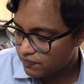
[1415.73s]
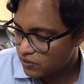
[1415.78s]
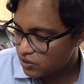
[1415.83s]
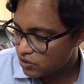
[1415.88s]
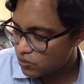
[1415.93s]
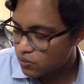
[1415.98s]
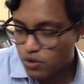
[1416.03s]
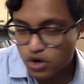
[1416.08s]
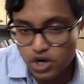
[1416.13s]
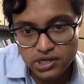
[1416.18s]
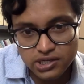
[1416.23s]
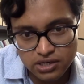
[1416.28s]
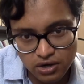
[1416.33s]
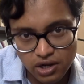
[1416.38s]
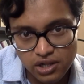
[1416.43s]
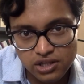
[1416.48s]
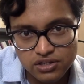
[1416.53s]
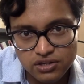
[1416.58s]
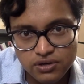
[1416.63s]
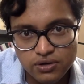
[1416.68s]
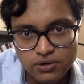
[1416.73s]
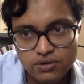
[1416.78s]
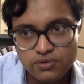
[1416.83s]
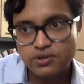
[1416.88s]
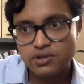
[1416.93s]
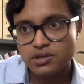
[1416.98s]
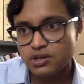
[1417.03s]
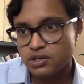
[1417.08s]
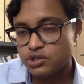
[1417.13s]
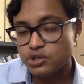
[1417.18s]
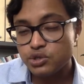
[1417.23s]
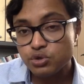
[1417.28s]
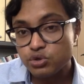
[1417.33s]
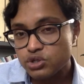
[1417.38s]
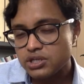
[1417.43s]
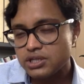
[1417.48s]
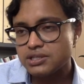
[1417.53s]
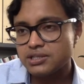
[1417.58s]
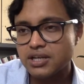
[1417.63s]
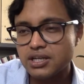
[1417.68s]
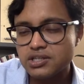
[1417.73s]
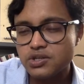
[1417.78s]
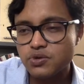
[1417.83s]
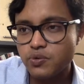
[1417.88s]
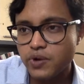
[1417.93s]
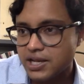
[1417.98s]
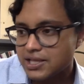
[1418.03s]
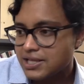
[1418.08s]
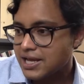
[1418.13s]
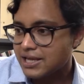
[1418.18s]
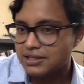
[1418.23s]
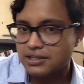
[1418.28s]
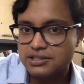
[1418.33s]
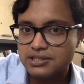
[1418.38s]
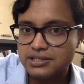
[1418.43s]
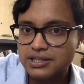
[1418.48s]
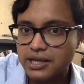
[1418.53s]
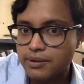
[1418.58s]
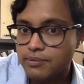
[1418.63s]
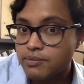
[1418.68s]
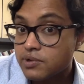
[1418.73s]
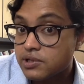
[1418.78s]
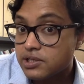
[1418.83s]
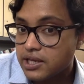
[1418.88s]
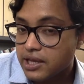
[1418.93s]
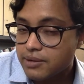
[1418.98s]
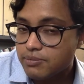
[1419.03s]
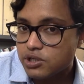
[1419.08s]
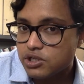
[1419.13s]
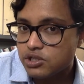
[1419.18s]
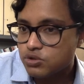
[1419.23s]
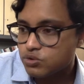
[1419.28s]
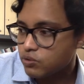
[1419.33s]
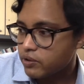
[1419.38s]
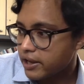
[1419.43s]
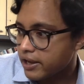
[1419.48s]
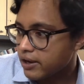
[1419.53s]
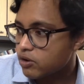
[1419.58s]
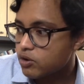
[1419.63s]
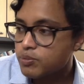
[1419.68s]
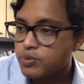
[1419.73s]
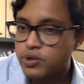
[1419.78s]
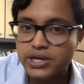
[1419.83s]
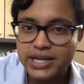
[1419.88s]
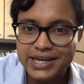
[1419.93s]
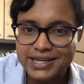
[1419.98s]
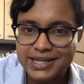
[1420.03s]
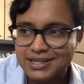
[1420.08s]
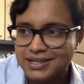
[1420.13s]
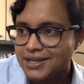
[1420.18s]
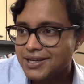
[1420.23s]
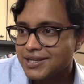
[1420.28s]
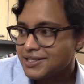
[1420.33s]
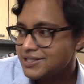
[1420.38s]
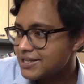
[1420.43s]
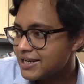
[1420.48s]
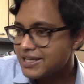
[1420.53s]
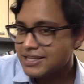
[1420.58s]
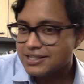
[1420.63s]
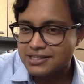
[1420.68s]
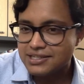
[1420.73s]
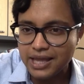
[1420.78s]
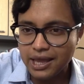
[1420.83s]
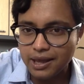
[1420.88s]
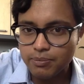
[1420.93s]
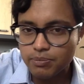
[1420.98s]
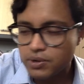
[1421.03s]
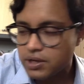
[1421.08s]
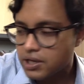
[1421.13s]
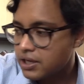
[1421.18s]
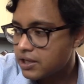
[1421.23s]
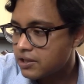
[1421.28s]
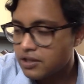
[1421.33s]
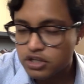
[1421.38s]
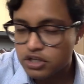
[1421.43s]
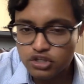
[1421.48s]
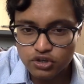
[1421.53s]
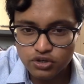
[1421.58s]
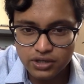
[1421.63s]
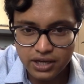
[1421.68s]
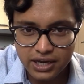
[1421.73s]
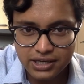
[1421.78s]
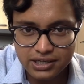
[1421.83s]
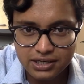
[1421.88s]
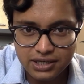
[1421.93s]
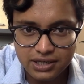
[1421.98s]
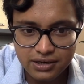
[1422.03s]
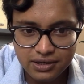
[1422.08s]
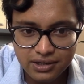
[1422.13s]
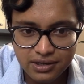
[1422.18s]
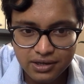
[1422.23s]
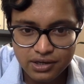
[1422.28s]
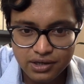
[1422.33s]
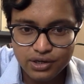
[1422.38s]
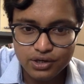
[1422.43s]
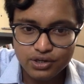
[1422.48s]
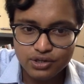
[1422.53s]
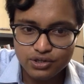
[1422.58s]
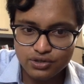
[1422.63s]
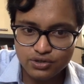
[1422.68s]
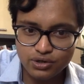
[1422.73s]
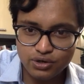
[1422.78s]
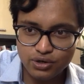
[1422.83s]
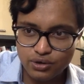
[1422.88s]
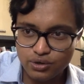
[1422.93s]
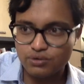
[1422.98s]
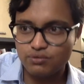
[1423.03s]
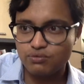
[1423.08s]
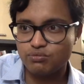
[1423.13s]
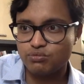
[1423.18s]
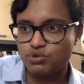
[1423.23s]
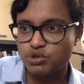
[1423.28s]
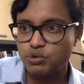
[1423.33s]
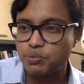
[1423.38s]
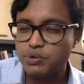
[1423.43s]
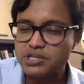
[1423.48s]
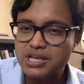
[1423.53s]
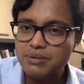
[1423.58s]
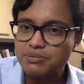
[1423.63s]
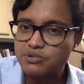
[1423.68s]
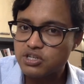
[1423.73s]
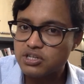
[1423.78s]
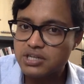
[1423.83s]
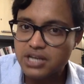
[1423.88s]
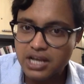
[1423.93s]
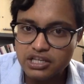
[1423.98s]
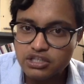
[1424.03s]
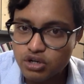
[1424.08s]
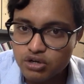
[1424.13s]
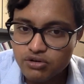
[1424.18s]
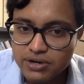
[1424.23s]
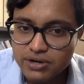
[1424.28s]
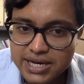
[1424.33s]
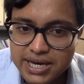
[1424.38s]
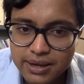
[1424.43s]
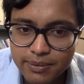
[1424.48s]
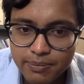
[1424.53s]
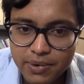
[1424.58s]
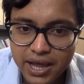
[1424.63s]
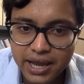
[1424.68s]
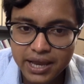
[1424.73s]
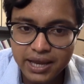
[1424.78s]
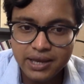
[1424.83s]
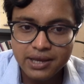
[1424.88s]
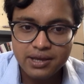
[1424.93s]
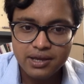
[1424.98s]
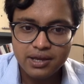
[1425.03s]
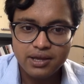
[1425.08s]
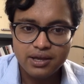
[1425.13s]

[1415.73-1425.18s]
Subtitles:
words are also used in such a way that it's able to accommodate changes happening in the society. So the presumption does not really apply